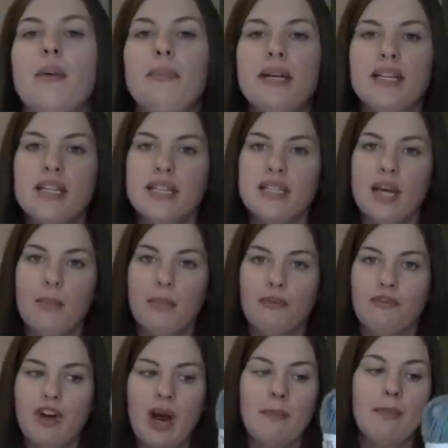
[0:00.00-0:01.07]
I picked this
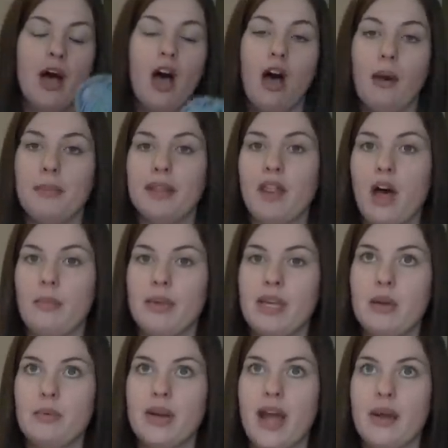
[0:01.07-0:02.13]
up from Hobby
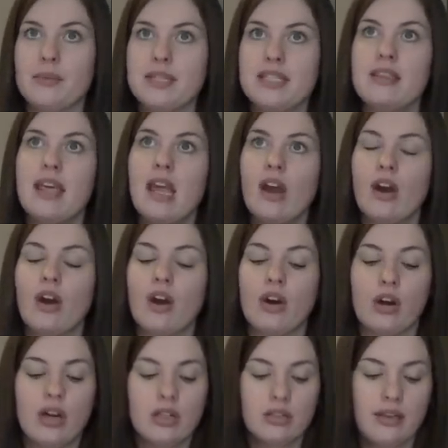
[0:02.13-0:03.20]
Lobby when I was
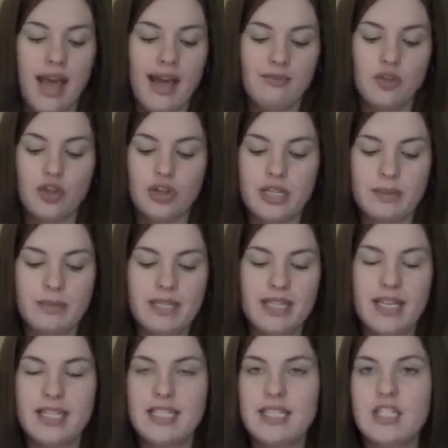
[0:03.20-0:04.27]
there after Christmas.
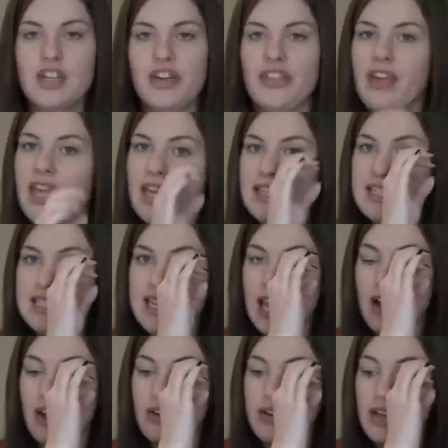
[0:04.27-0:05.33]
I took the kids
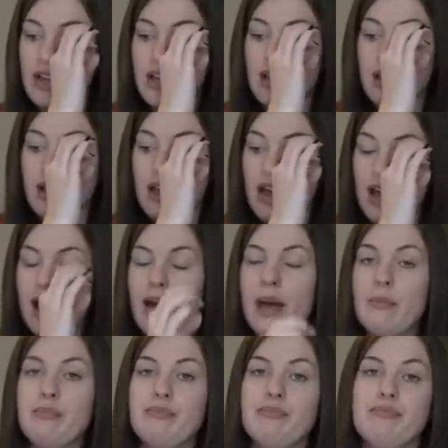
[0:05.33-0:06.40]
down
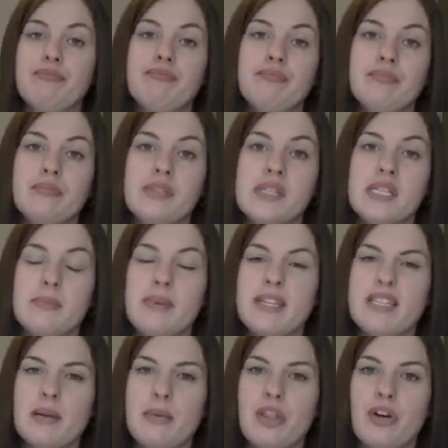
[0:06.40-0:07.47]
um, to
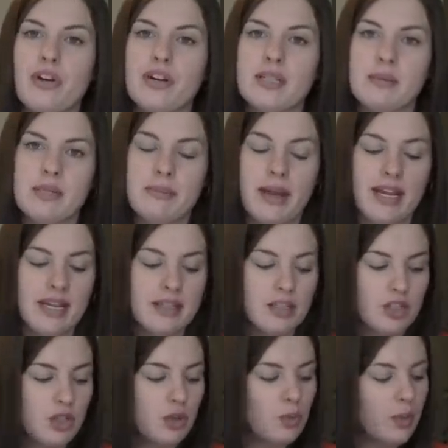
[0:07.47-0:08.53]
spend some of their Christmas money
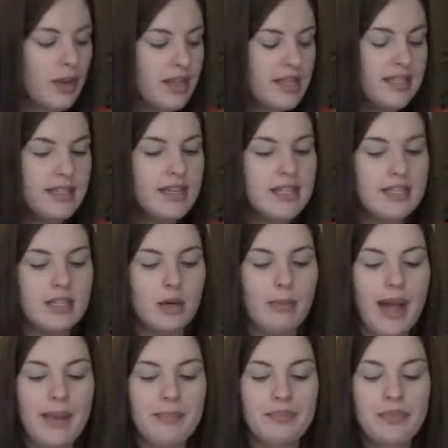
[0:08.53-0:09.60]
to one of the cities
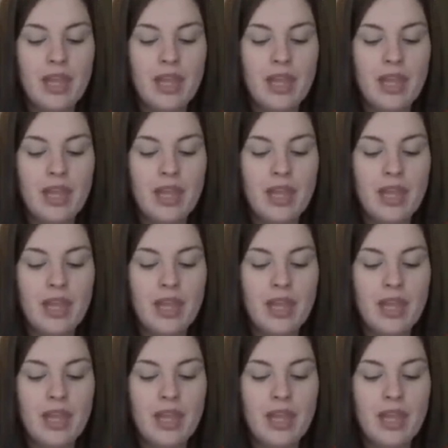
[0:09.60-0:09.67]
nearby.